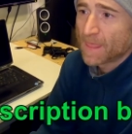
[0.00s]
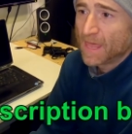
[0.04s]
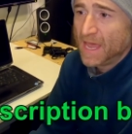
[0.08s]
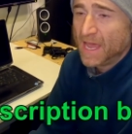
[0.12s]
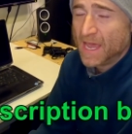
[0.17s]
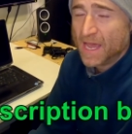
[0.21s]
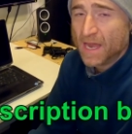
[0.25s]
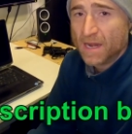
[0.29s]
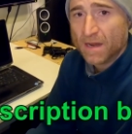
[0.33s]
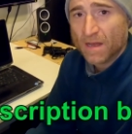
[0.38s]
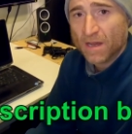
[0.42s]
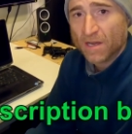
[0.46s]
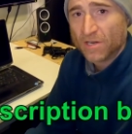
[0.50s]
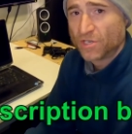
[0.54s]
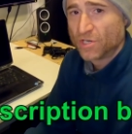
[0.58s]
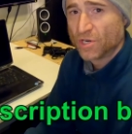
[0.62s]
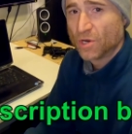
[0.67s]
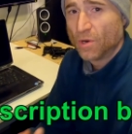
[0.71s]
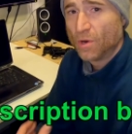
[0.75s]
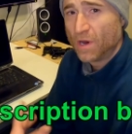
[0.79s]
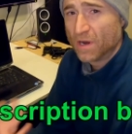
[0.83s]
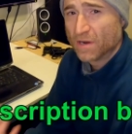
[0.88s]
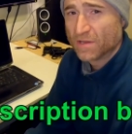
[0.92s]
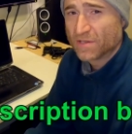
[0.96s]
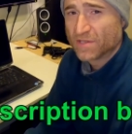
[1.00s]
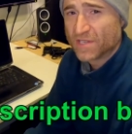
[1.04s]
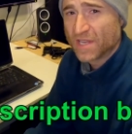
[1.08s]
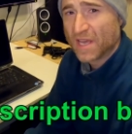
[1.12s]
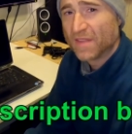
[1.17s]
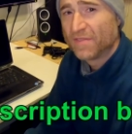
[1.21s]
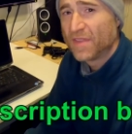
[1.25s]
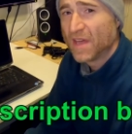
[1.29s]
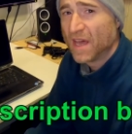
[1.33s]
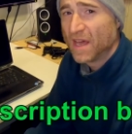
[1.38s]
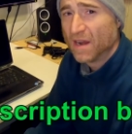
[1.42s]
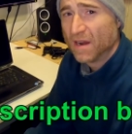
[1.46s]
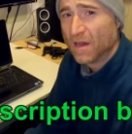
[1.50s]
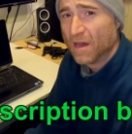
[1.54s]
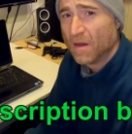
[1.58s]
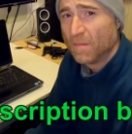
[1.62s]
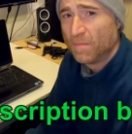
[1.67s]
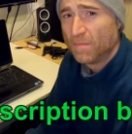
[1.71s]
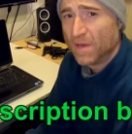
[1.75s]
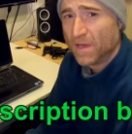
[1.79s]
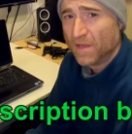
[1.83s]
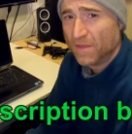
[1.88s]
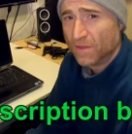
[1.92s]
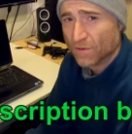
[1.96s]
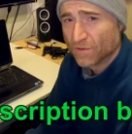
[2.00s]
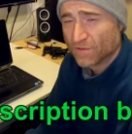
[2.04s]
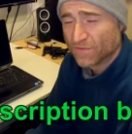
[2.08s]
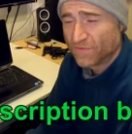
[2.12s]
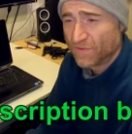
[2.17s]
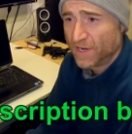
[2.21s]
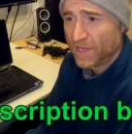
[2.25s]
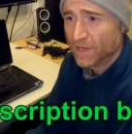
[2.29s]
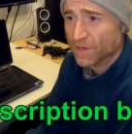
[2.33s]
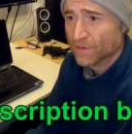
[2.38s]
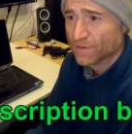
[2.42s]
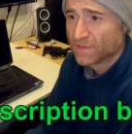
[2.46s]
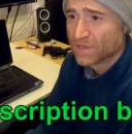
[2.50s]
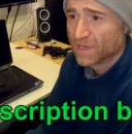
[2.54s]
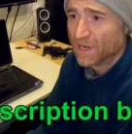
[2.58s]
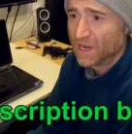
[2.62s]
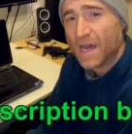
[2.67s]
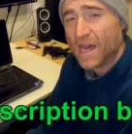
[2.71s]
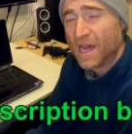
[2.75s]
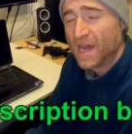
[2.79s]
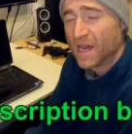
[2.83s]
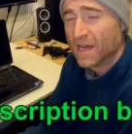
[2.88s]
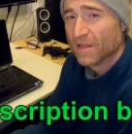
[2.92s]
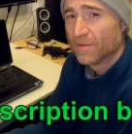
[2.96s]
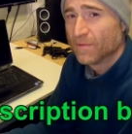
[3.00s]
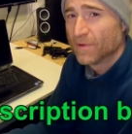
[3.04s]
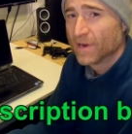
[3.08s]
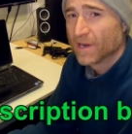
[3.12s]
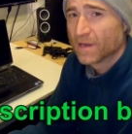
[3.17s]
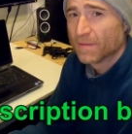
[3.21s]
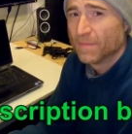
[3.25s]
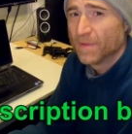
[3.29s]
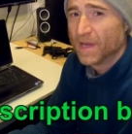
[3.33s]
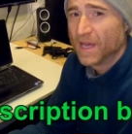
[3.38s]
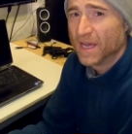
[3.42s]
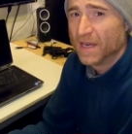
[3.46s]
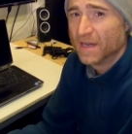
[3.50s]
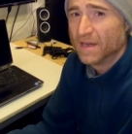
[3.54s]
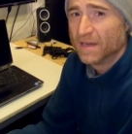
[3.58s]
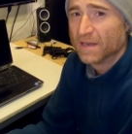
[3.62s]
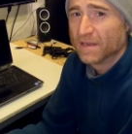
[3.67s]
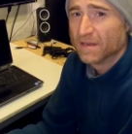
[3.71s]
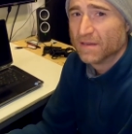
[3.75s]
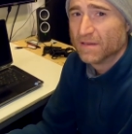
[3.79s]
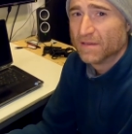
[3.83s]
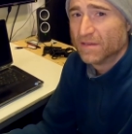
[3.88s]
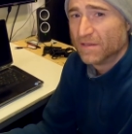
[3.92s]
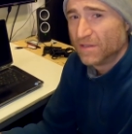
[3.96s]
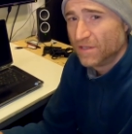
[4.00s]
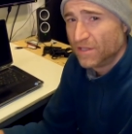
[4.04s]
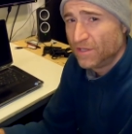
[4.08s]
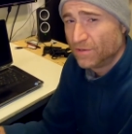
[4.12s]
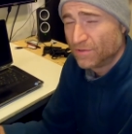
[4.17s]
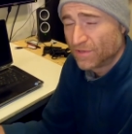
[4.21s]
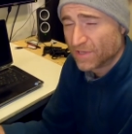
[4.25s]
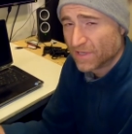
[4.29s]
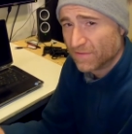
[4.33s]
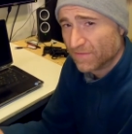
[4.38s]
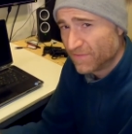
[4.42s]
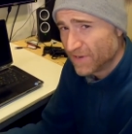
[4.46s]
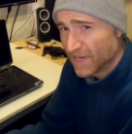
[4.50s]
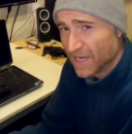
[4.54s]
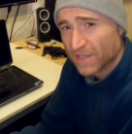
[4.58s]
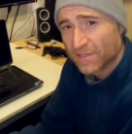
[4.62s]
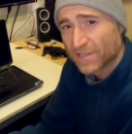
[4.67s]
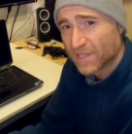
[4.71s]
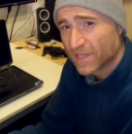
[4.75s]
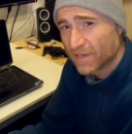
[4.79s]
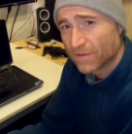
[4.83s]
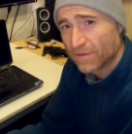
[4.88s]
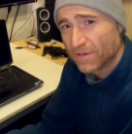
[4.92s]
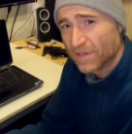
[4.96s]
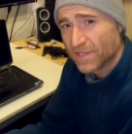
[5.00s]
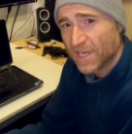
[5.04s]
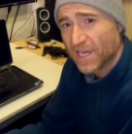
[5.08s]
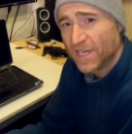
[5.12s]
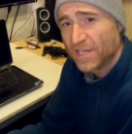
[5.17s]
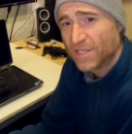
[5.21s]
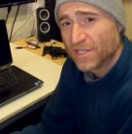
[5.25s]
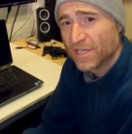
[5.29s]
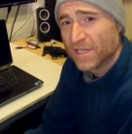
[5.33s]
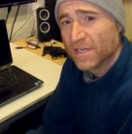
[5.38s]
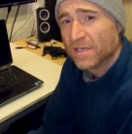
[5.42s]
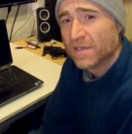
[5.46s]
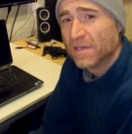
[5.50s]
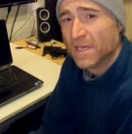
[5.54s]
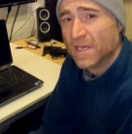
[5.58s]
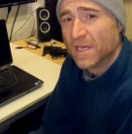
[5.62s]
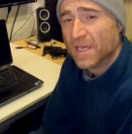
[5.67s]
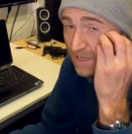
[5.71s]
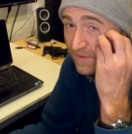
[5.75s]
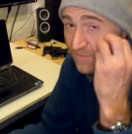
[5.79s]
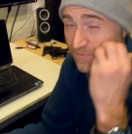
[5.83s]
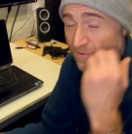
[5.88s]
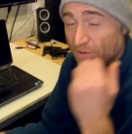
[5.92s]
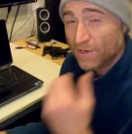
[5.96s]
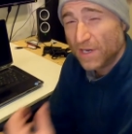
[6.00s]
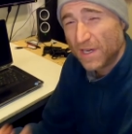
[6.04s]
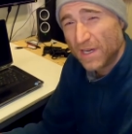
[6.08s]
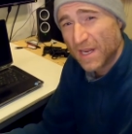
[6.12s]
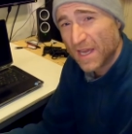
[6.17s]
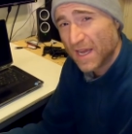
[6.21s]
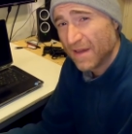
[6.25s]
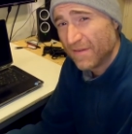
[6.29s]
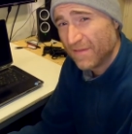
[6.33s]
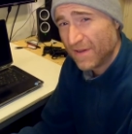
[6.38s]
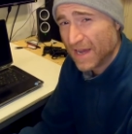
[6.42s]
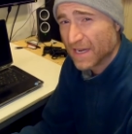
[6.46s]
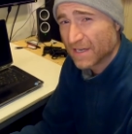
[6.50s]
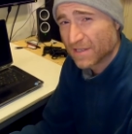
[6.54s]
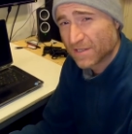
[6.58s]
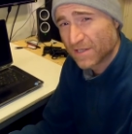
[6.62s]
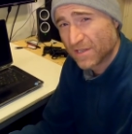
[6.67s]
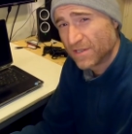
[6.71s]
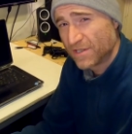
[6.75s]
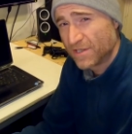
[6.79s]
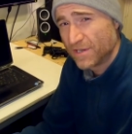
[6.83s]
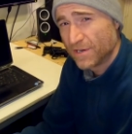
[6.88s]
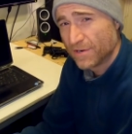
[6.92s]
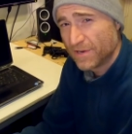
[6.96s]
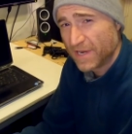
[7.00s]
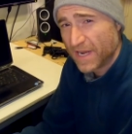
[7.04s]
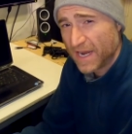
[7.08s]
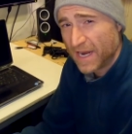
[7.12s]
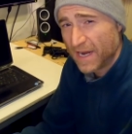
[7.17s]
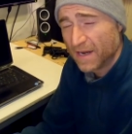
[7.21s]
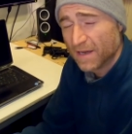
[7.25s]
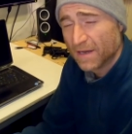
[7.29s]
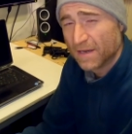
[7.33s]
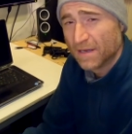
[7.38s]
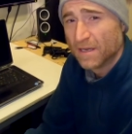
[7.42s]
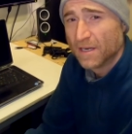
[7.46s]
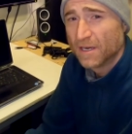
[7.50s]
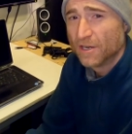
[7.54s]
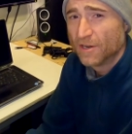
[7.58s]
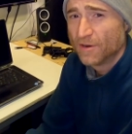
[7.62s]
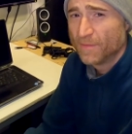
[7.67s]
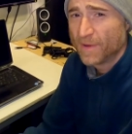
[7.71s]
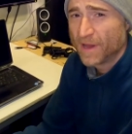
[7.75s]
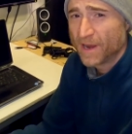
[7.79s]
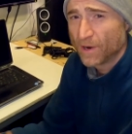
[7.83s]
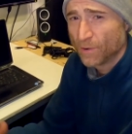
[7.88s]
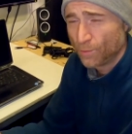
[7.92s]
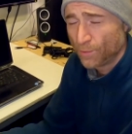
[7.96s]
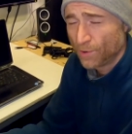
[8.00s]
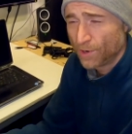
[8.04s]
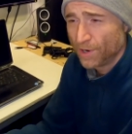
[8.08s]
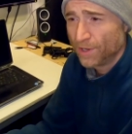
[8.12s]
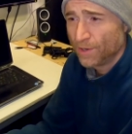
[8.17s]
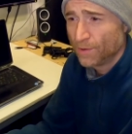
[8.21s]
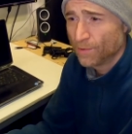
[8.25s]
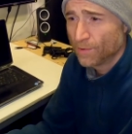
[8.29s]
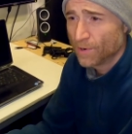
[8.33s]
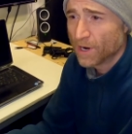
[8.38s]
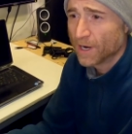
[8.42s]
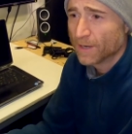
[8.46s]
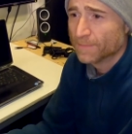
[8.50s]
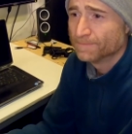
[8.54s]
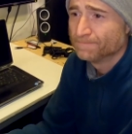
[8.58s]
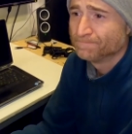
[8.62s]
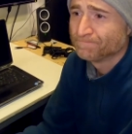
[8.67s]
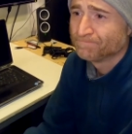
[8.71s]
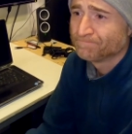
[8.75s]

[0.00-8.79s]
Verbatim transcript: and I show how to set that up in those videos. I highly recommend using file synchronization if you need to have access to your data, no matter where you are.